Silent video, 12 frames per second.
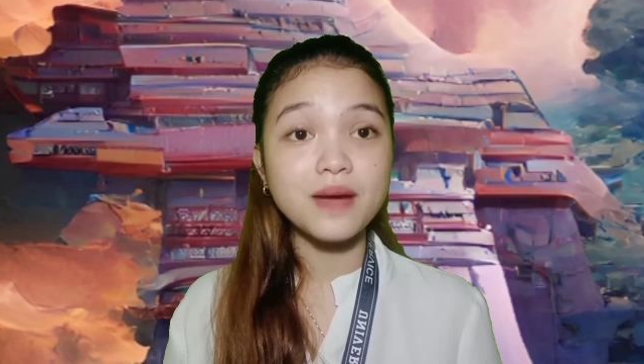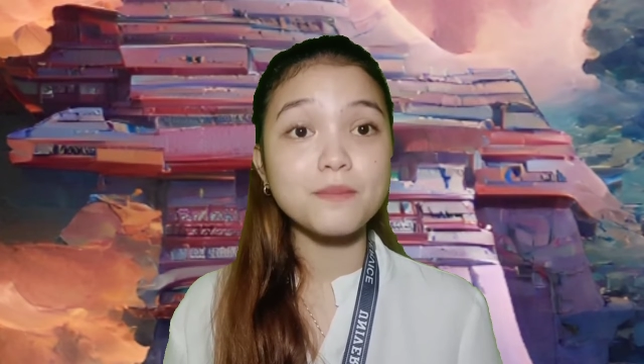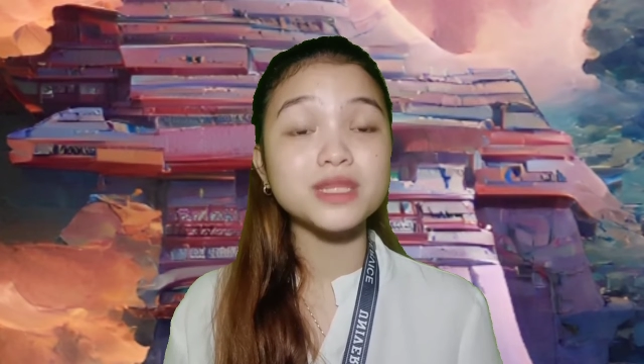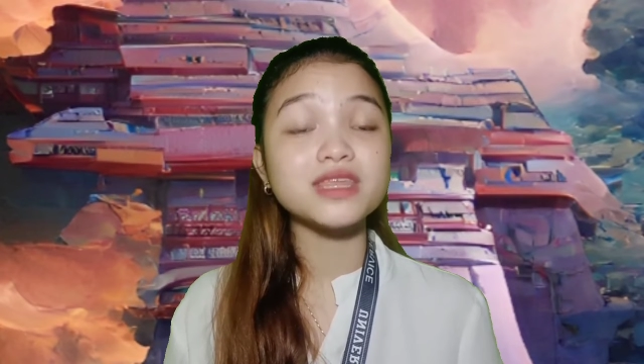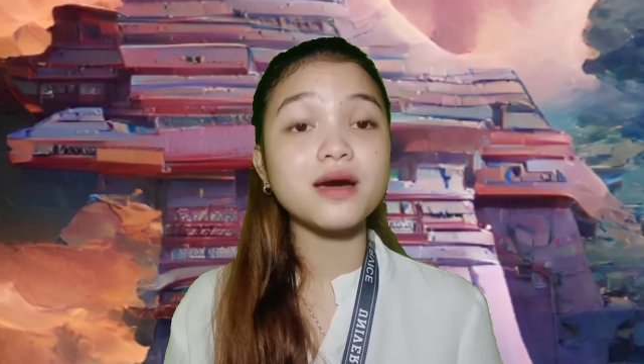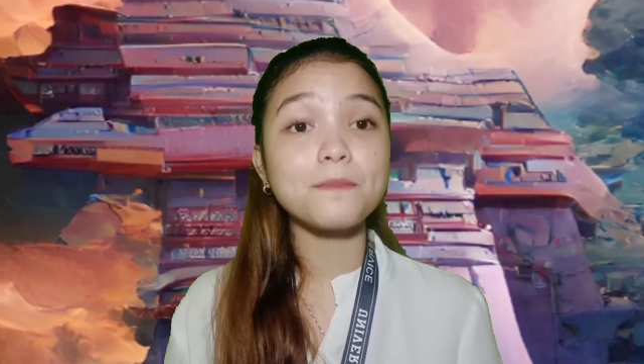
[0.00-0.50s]

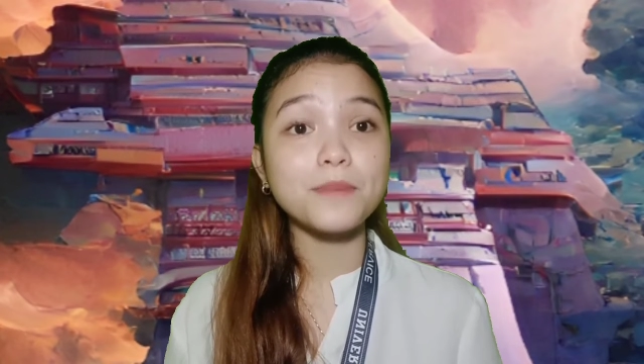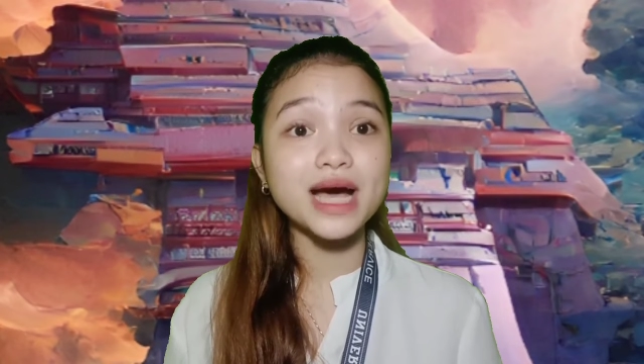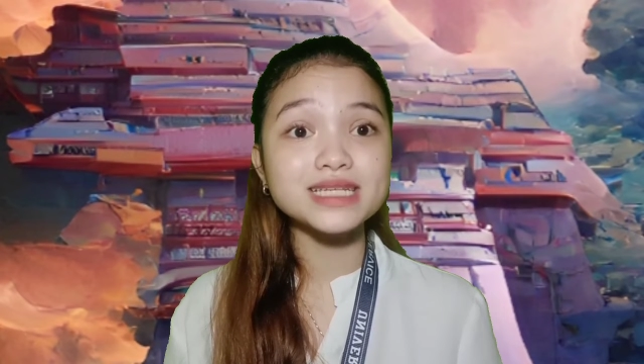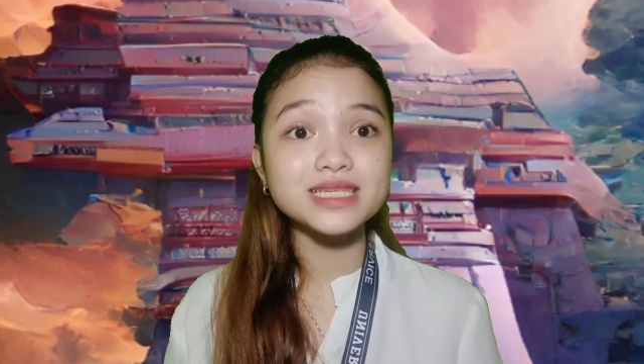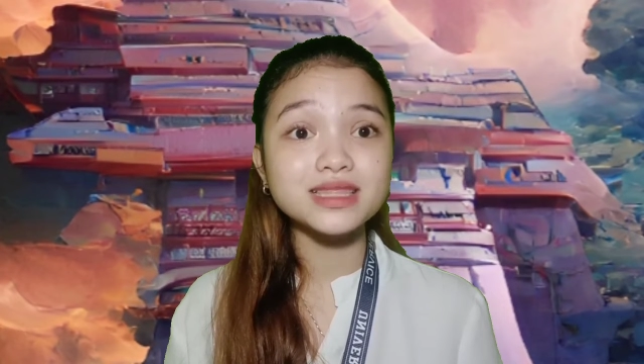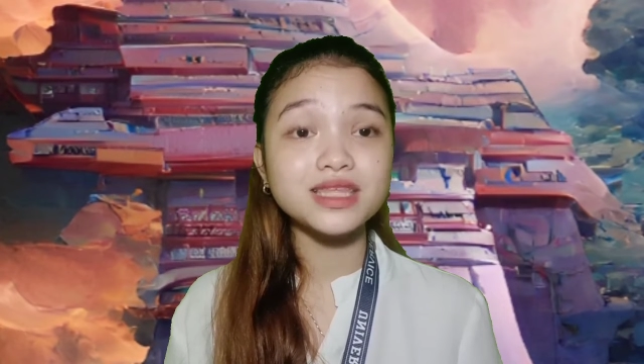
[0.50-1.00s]
but the
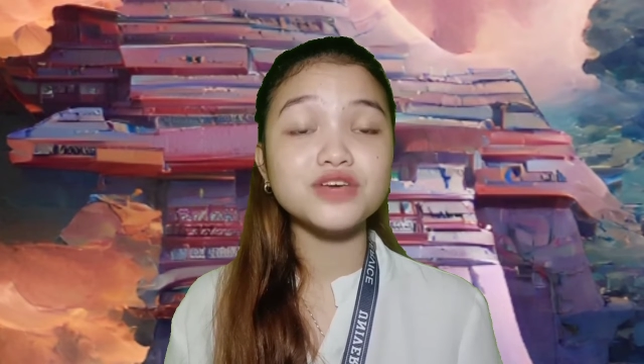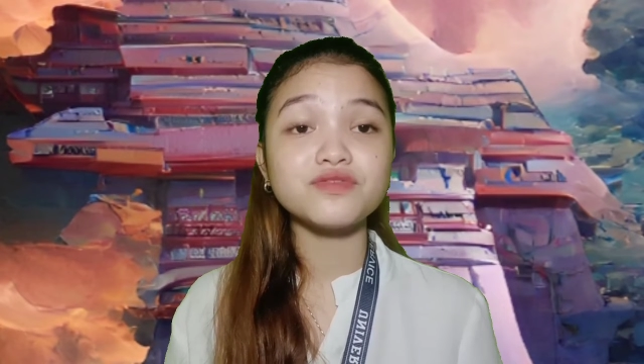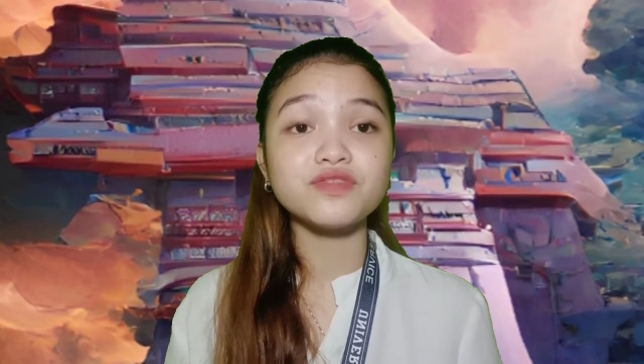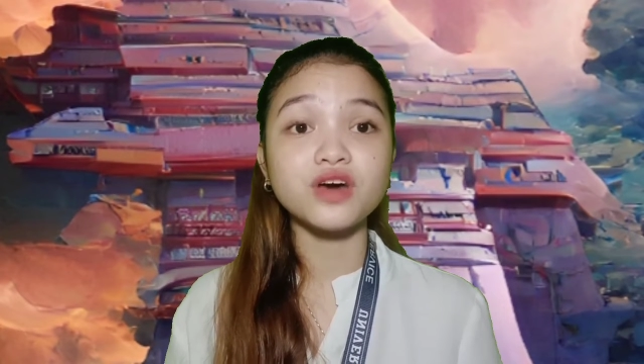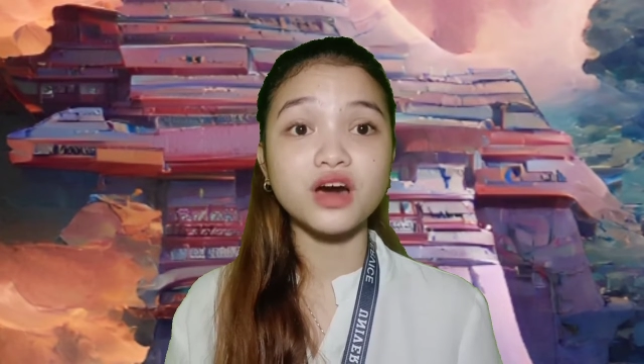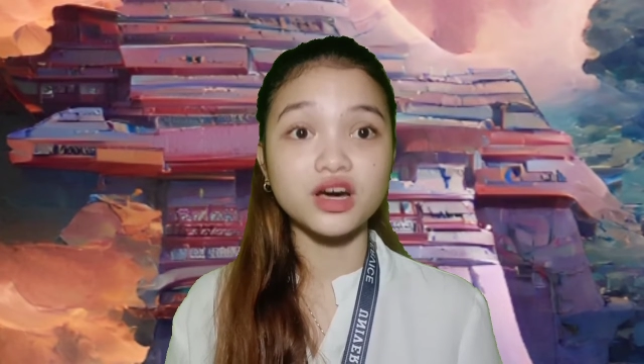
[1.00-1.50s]
capacity of
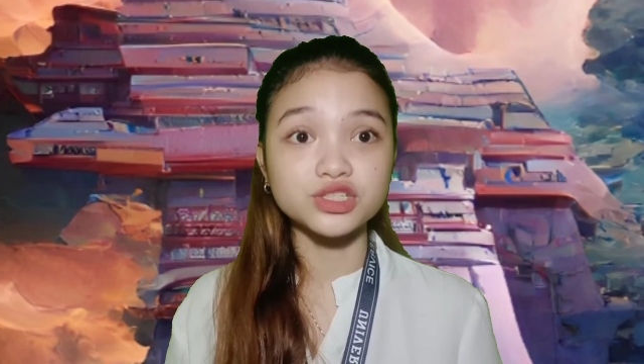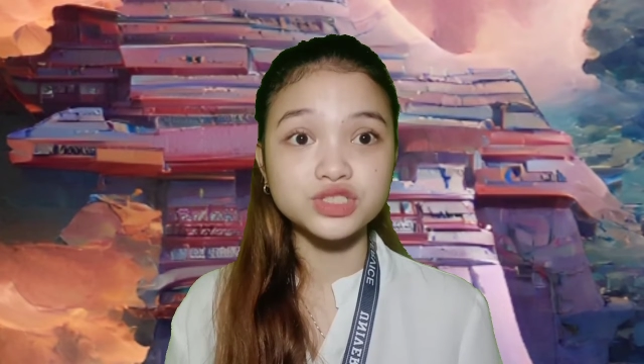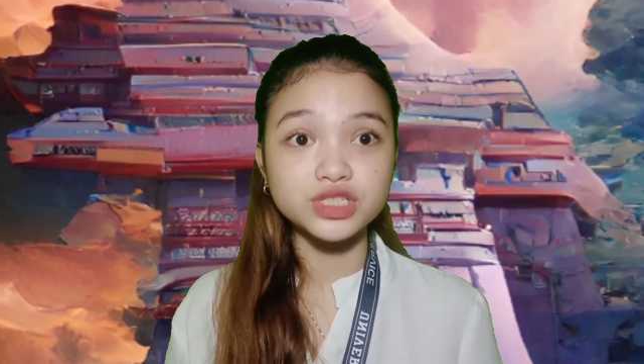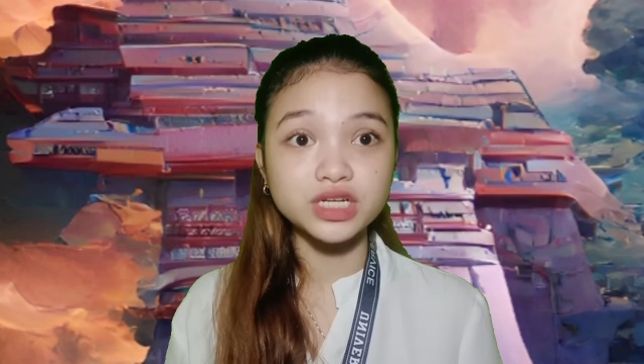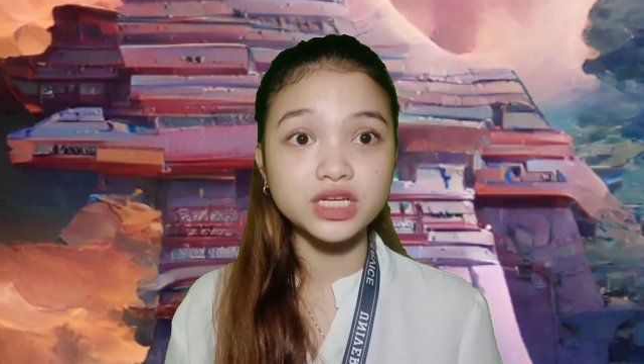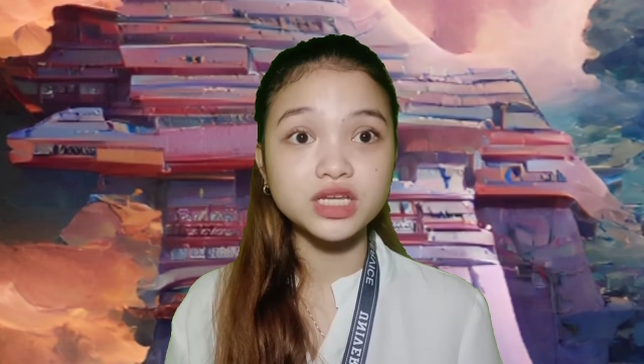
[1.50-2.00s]
the
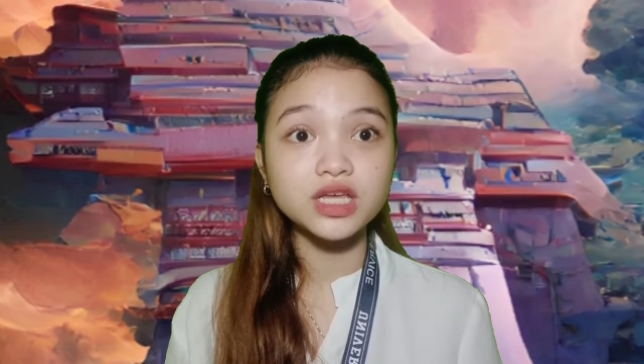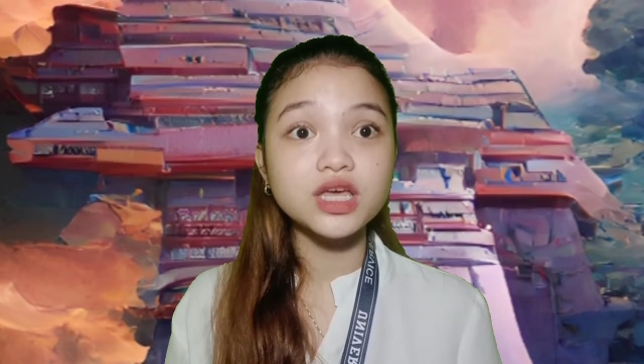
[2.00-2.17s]
country